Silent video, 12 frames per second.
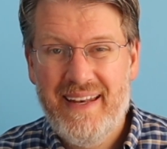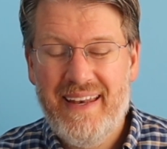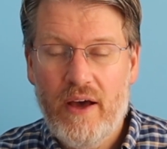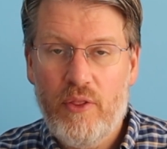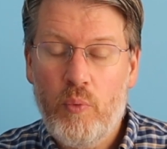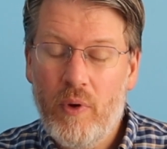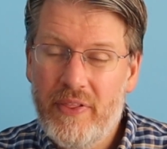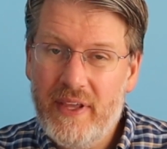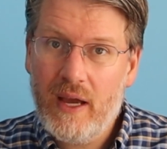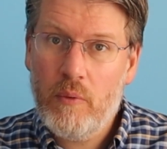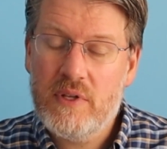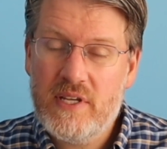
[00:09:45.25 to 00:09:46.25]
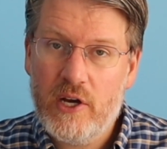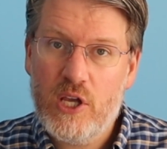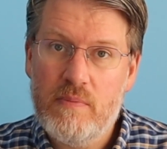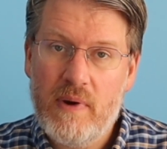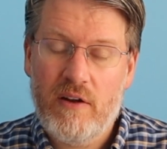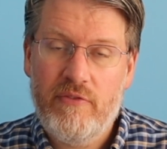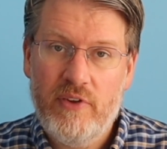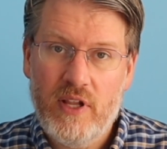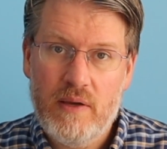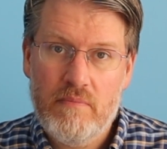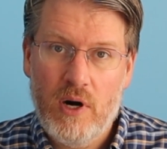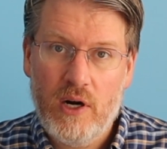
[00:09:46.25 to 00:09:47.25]
Now, the one thing I will tell you about
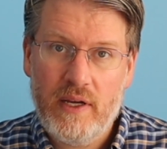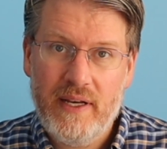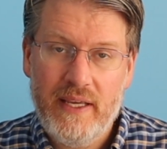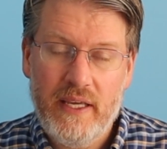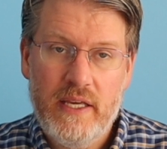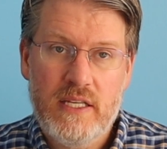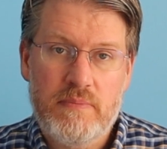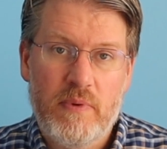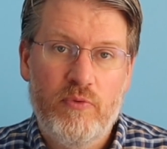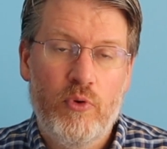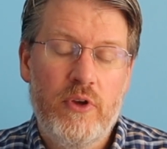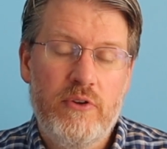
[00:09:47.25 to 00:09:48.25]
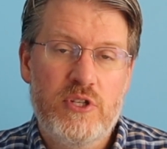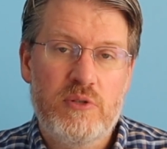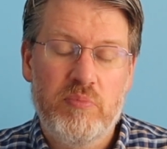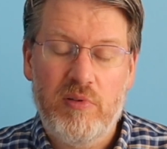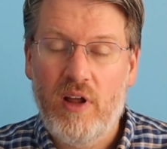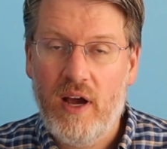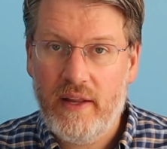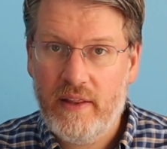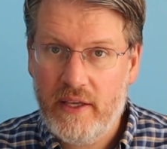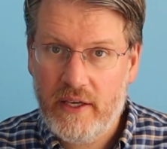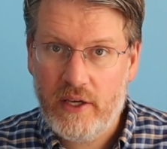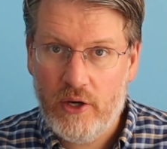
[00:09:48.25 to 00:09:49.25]
affiliate marketing is before you just
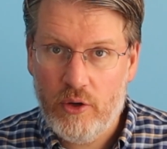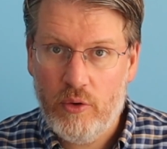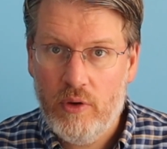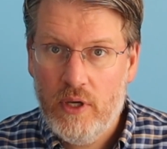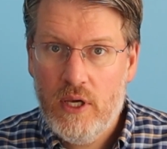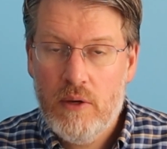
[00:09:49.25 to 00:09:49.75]
blindly go